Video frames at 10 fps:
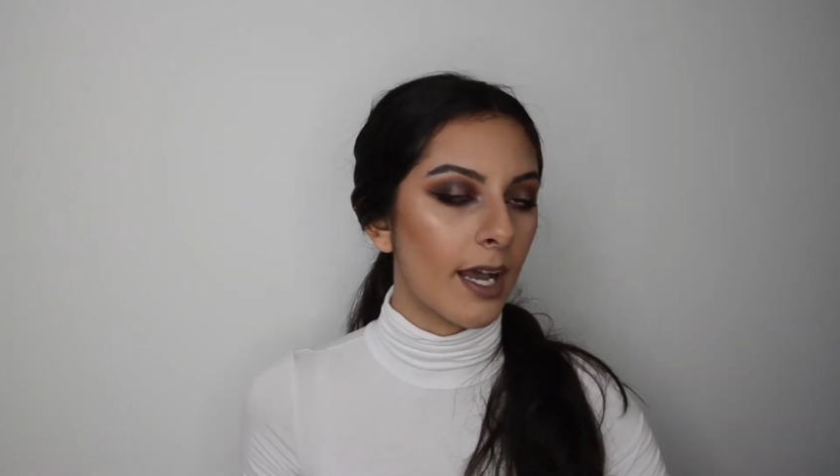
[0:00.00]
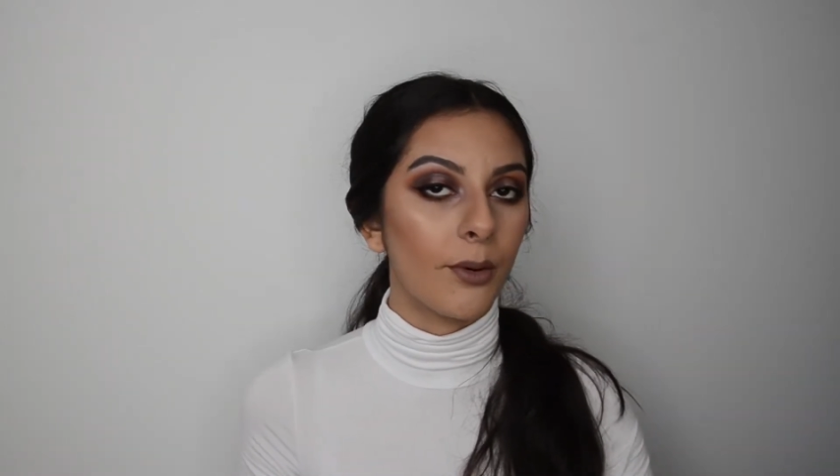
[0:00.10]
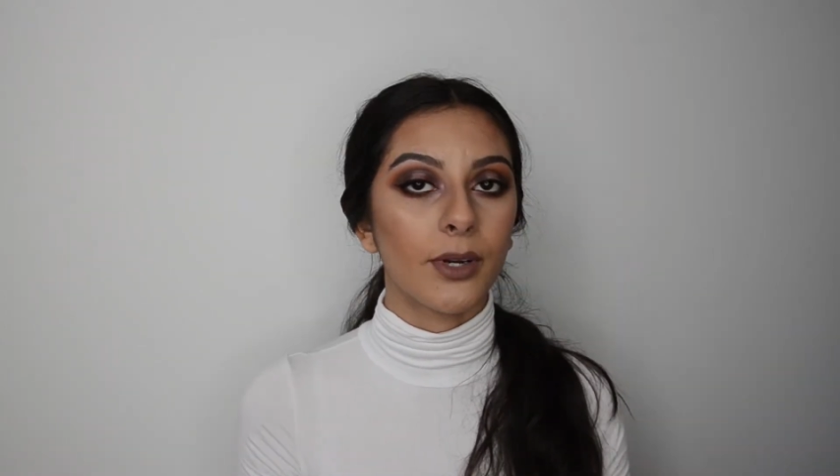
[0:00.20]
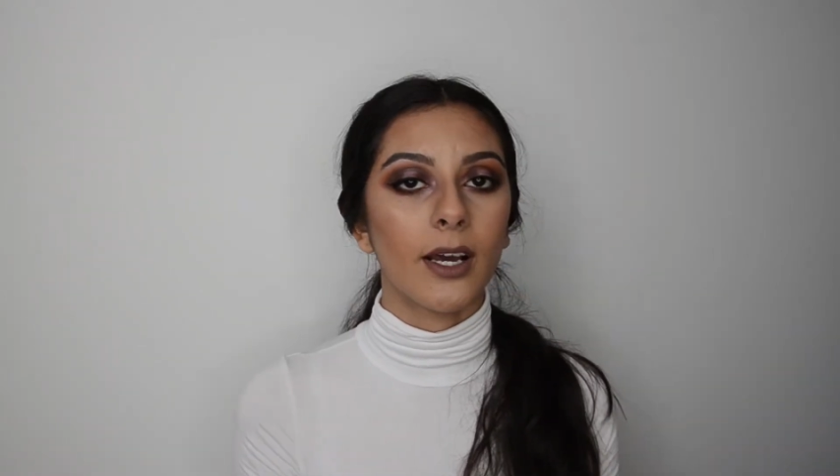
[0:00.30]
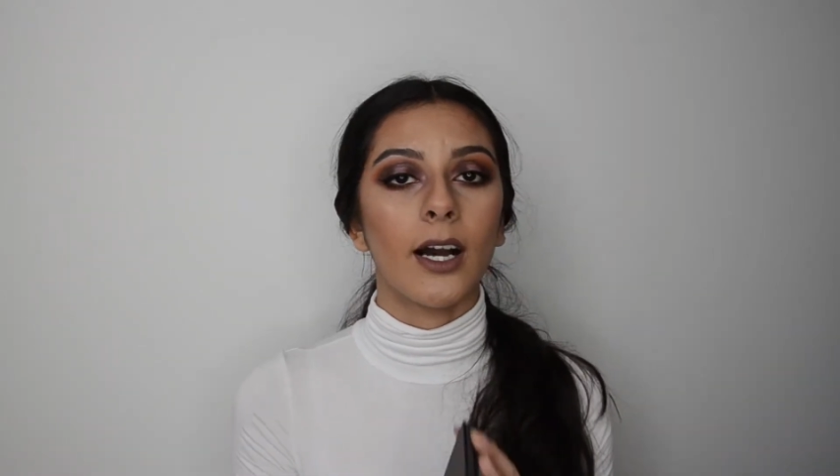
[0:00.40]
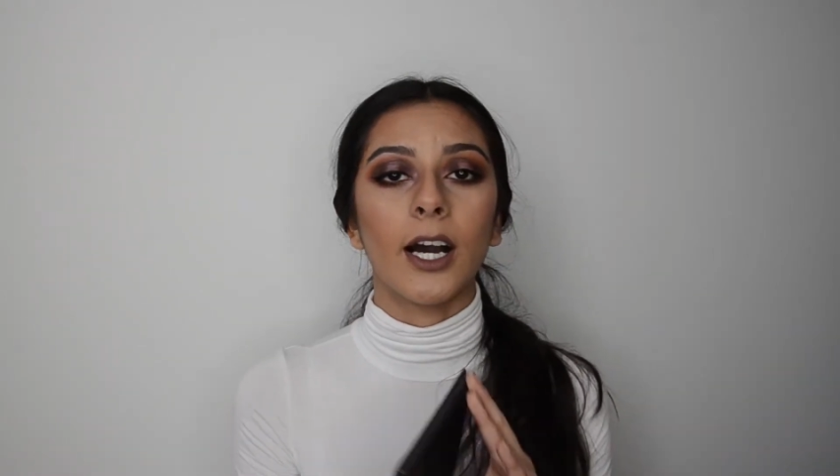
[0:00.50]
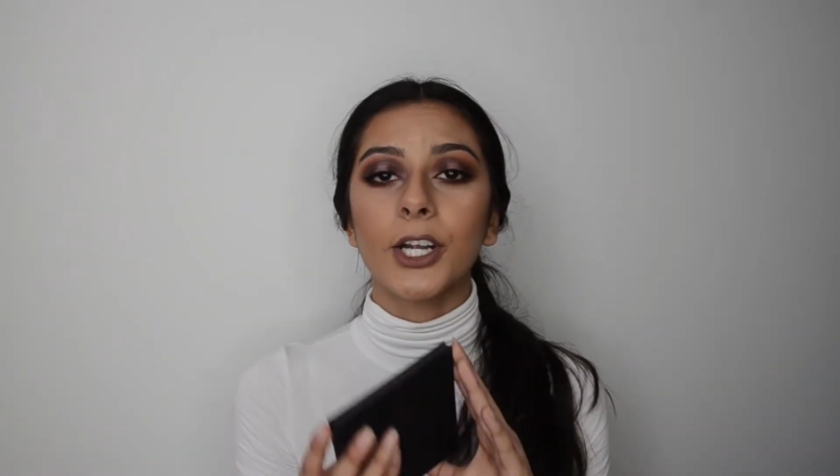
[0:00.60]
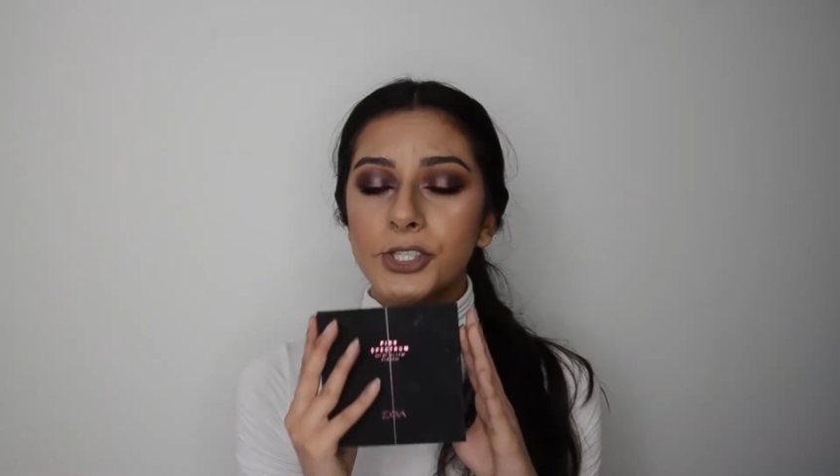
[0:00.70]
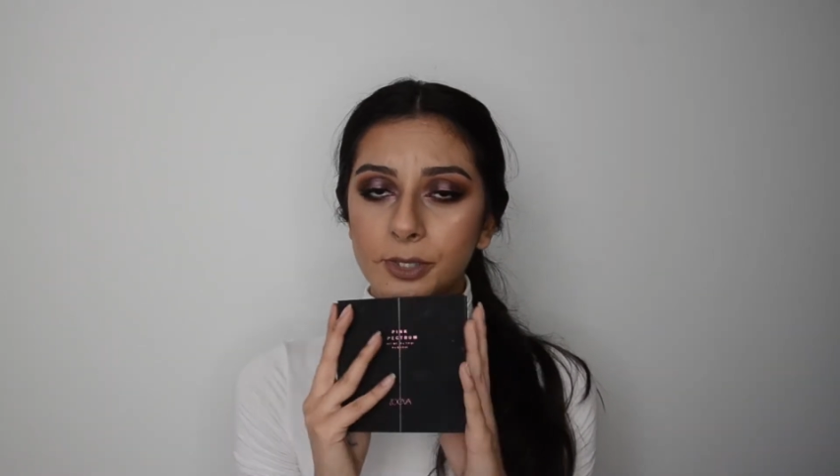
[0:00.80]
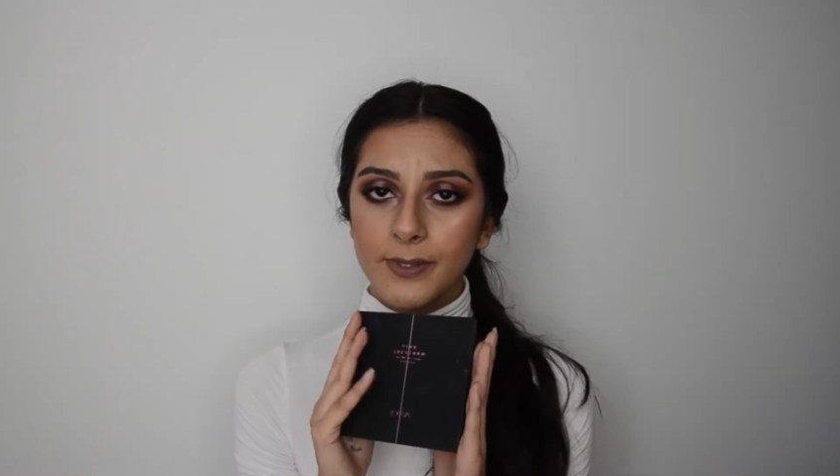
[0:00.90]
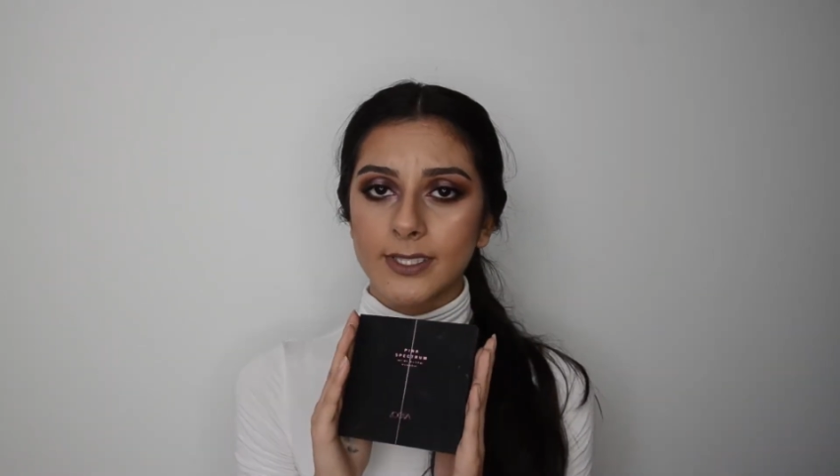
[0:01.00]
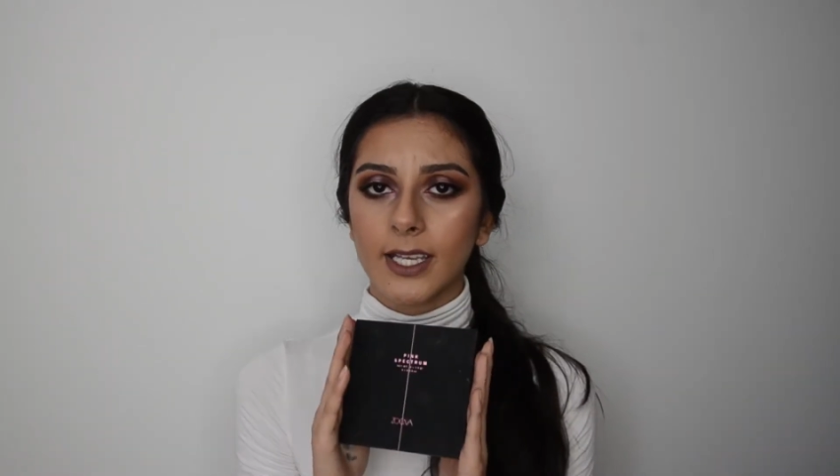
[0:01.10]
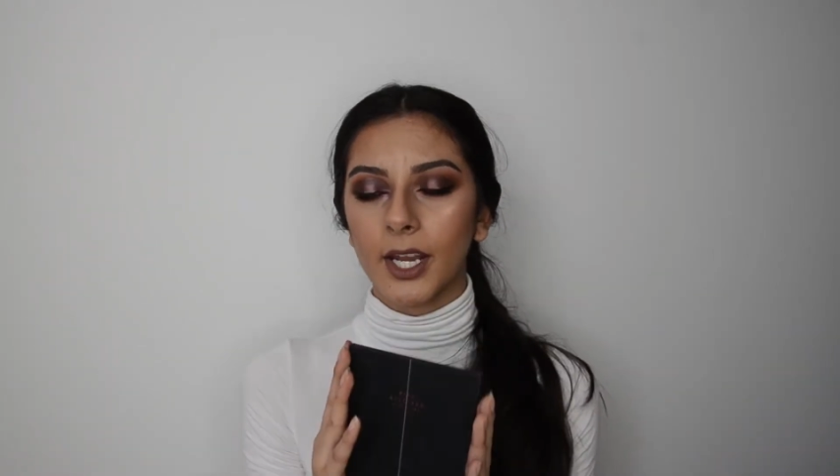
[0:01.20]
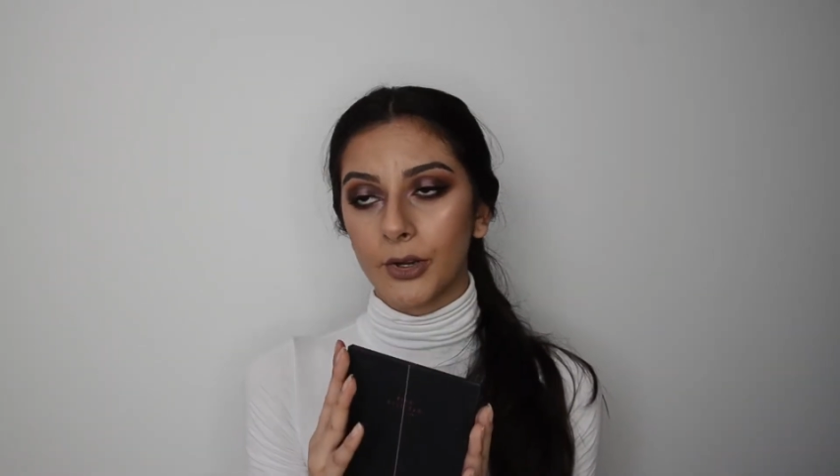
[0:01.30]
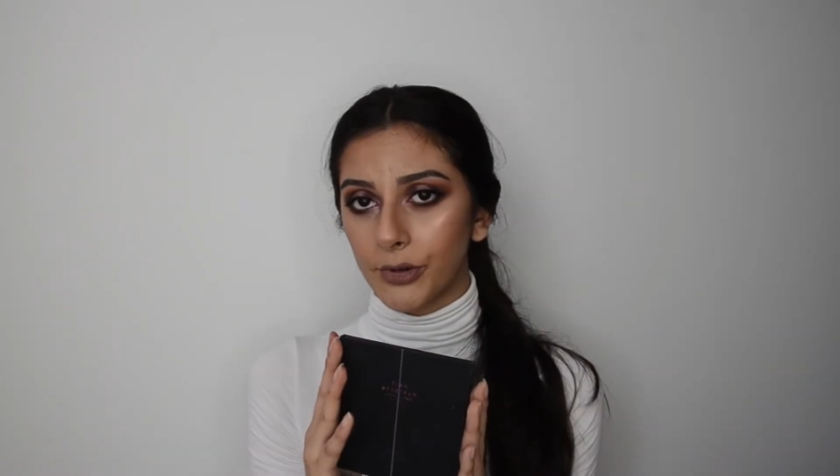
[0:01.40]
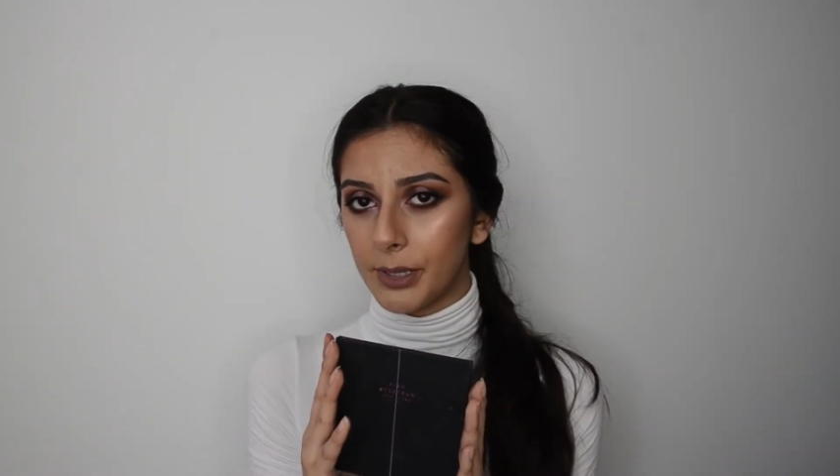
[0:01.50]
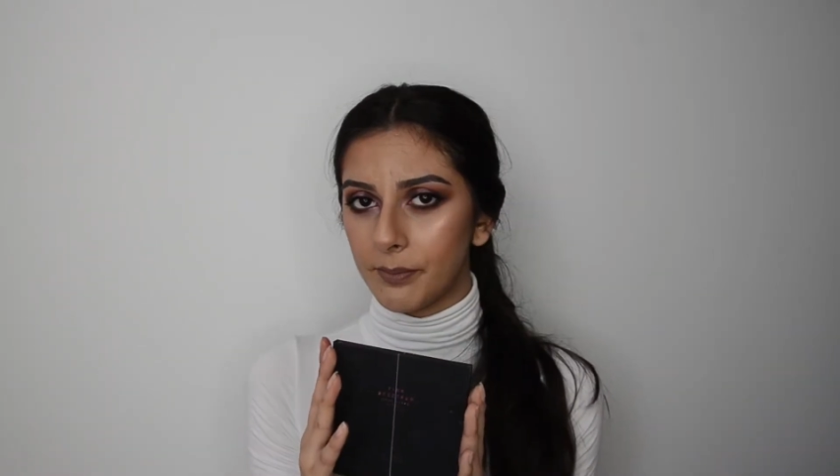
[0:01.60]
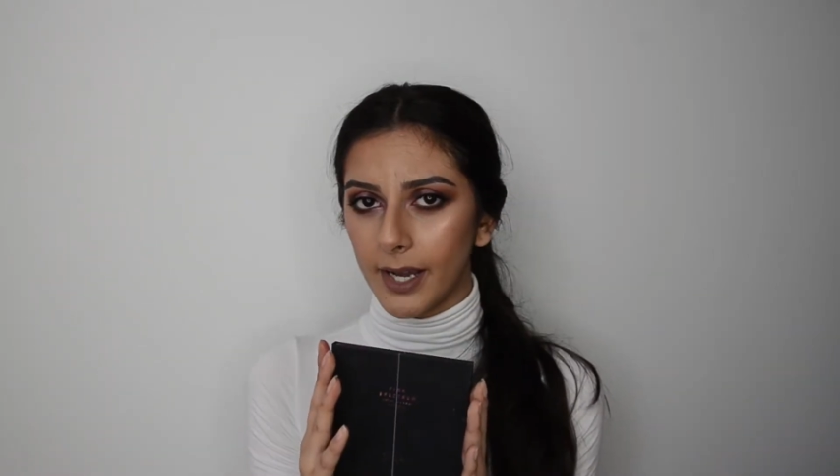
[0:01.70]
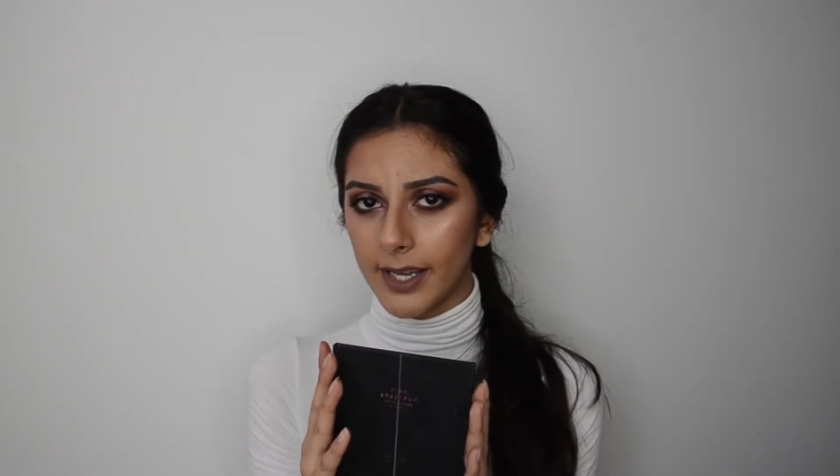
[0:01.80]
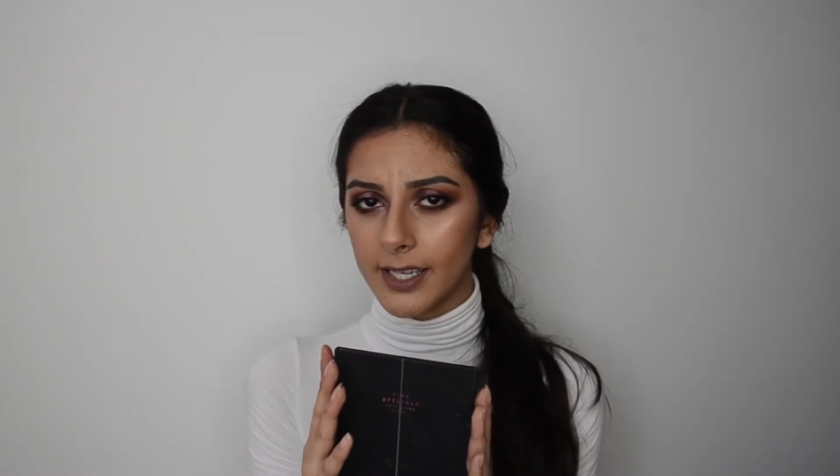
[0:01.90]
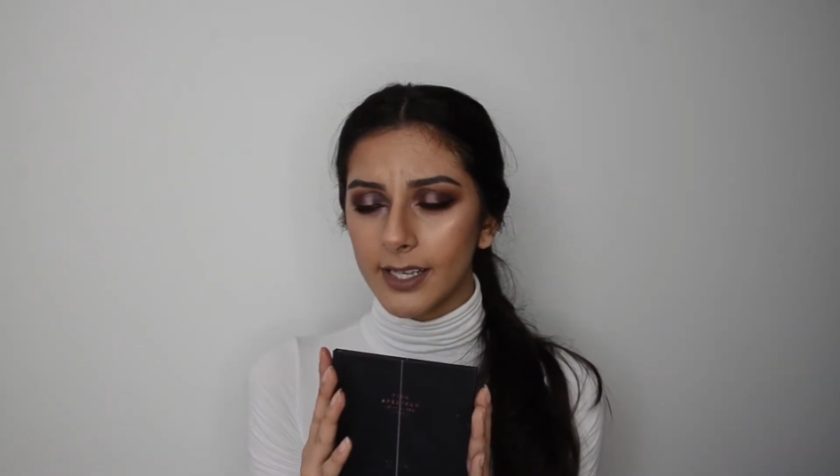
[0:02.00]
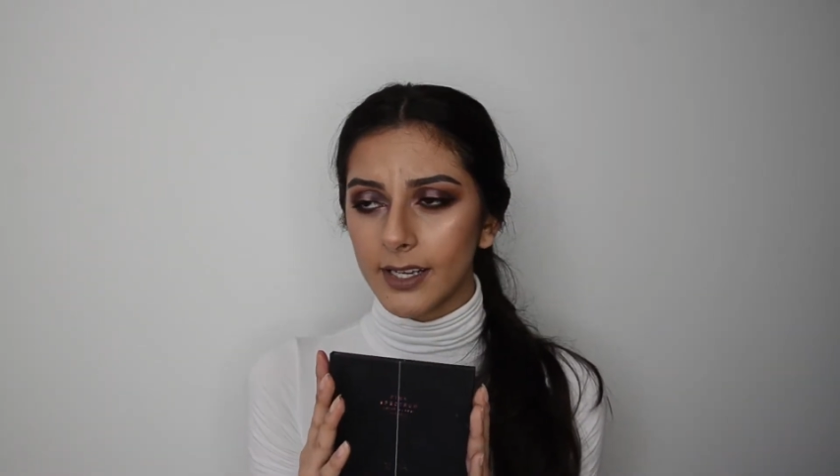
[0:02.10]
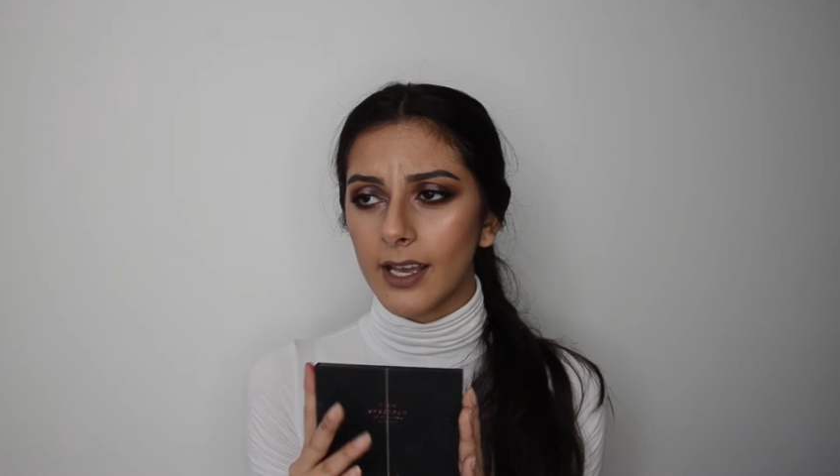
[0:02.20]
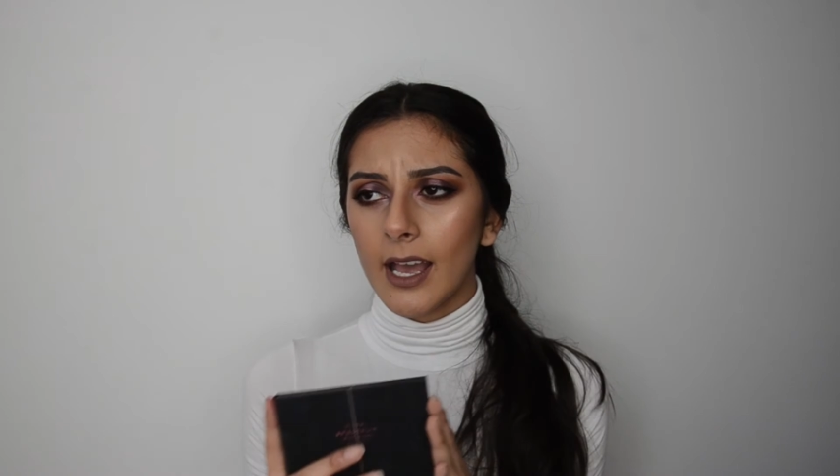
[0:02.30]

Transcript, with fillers: I would 100% rebuy it.